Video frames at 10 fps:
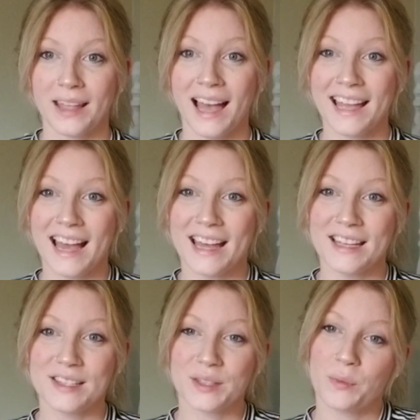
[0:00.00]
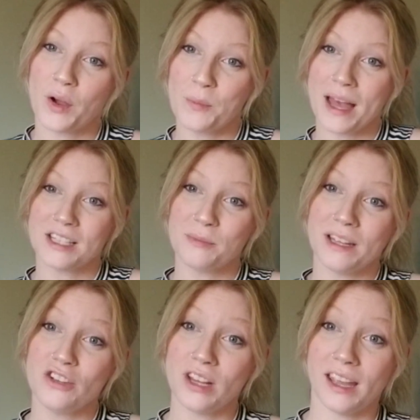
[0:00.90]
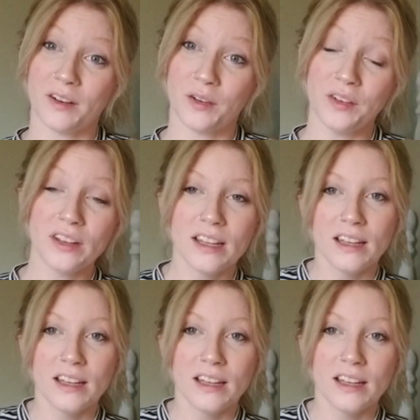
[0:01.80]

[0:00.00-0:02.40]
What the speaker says: Hi guys, welcome back to my channel.